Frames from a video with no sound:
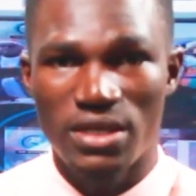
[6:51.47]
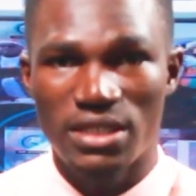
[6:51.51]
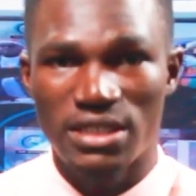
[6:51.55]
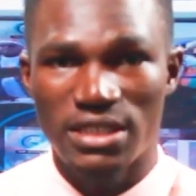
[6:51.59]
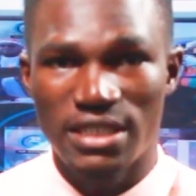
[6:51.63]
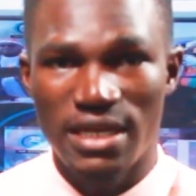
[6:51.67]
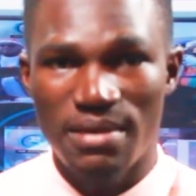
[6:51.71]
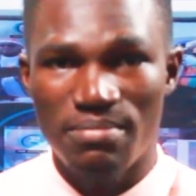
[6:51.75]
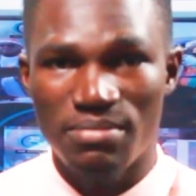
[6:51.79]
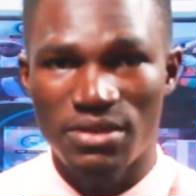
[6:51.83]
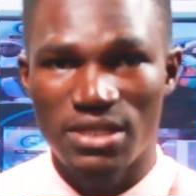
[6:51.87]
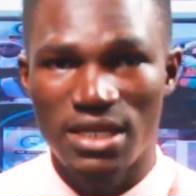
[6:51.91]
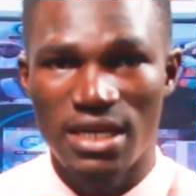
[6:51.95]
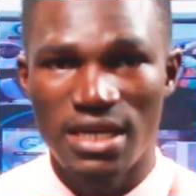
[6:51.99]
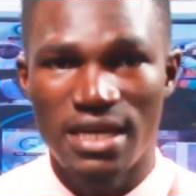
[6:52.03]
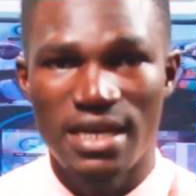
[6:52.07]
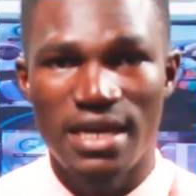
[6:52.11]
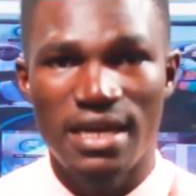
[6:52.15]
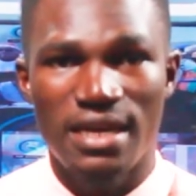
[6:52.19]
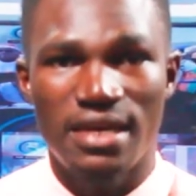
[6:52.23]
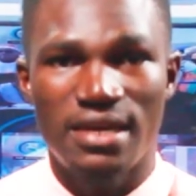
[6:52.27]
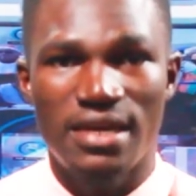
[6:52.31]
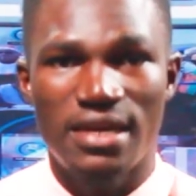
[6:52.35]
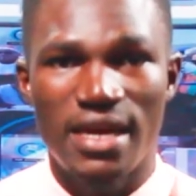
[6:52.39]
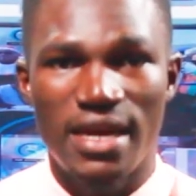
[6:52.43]
attempts
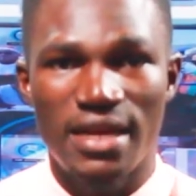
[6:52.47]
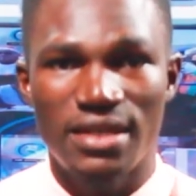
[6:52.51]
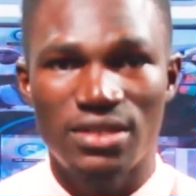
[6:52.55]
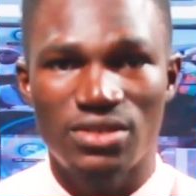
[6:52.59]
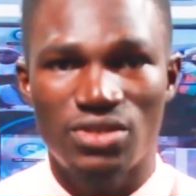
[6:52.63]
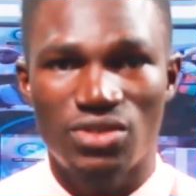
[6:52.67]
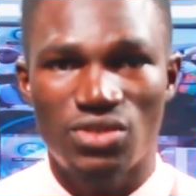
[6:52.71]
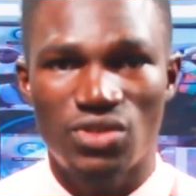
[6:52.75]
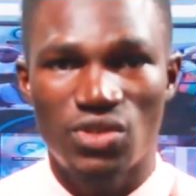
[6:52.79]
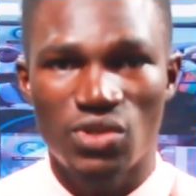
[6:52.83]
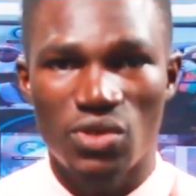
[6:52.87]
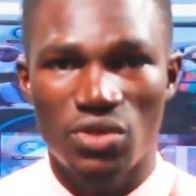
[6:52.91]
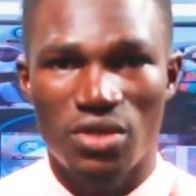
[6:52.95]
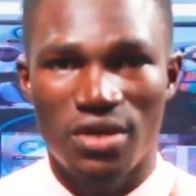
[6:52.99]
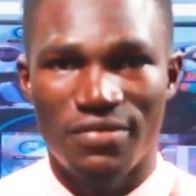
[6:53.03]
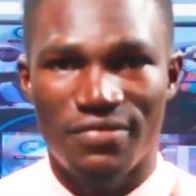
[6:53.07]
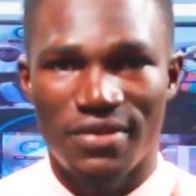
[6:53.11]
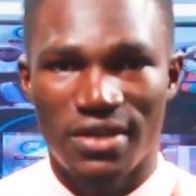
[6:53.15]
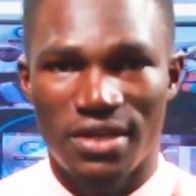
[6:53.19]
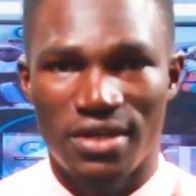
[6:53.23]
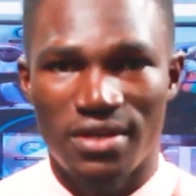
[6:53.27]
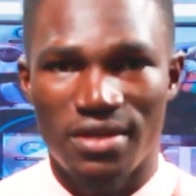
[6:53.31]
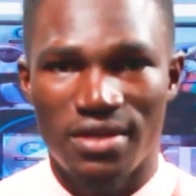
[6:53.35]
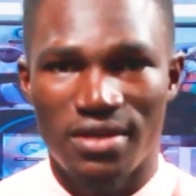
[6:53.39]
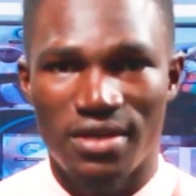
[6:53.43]
against
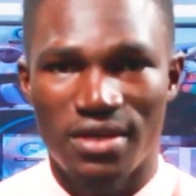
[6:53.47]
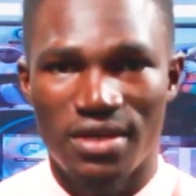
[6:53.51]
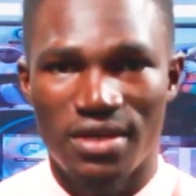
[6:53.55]
Djokovic.